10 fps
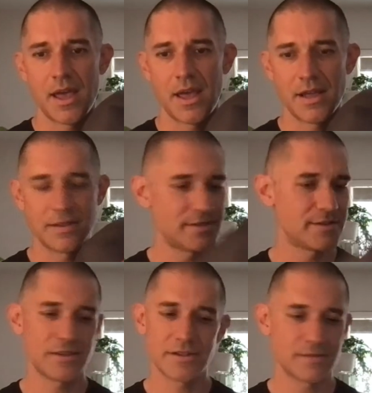It's
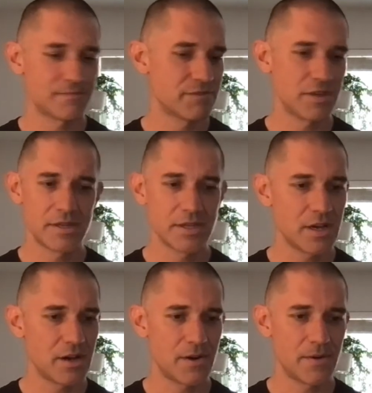still good to
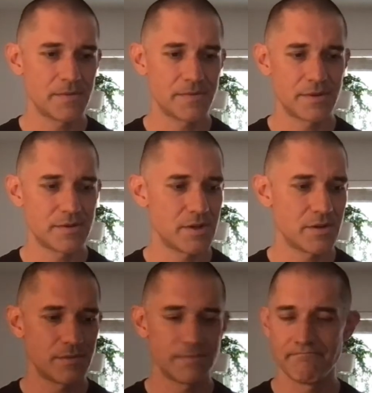go. There's
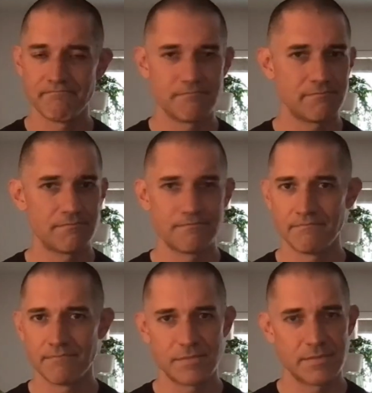no
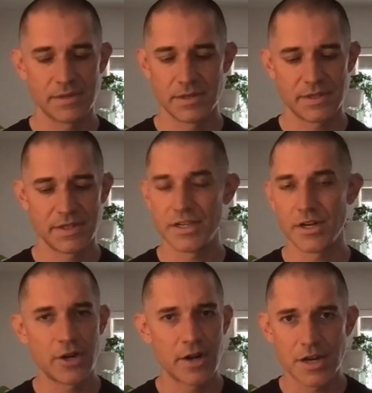
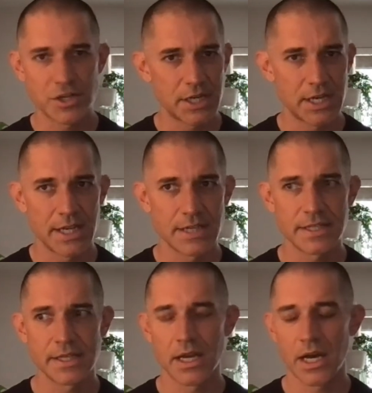deterioration in
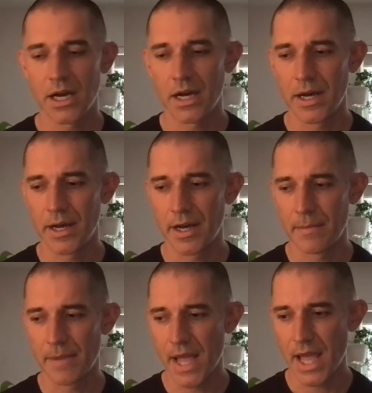it.
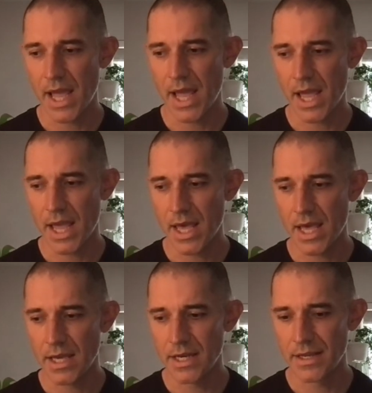
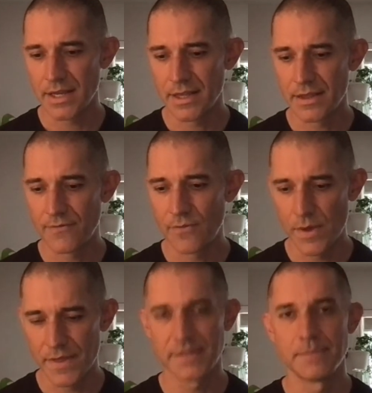And
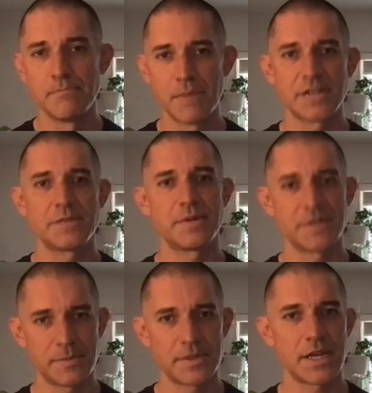with as much
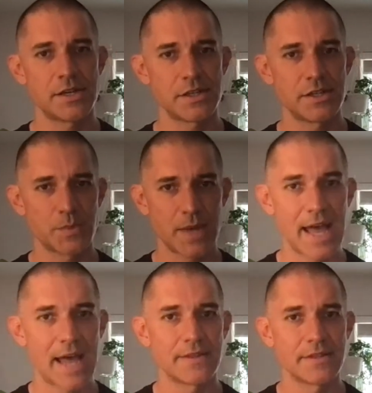precipitation as we
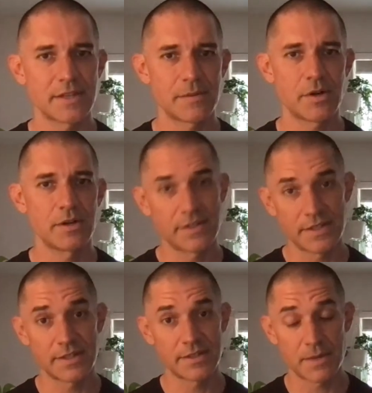had this summer, at
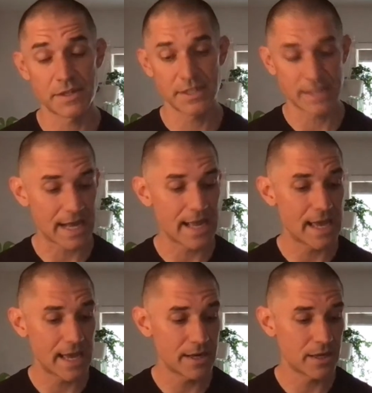least as much as I
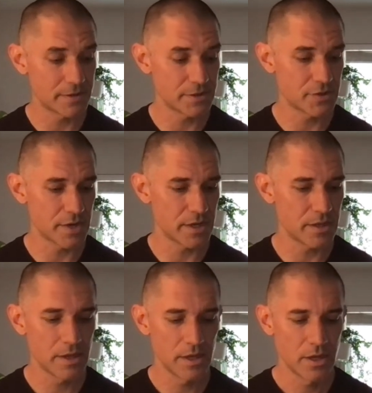had on this
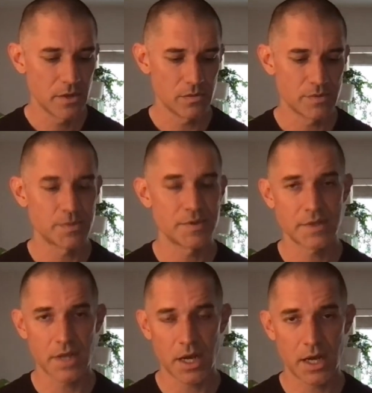trail, which
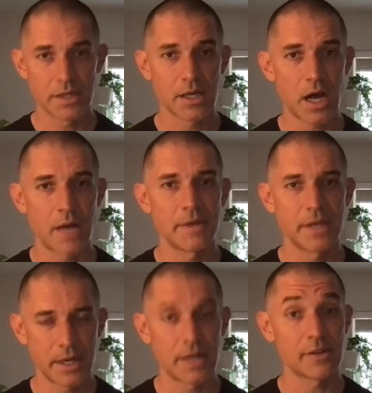was uncommon
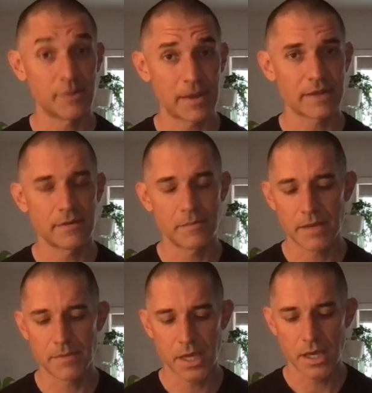and unexpected
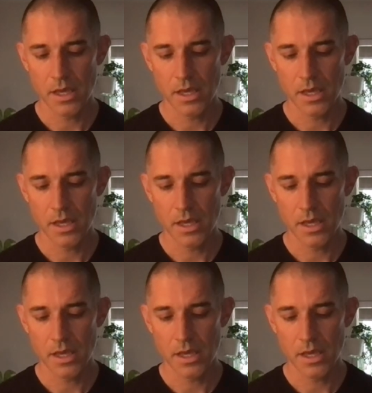by me,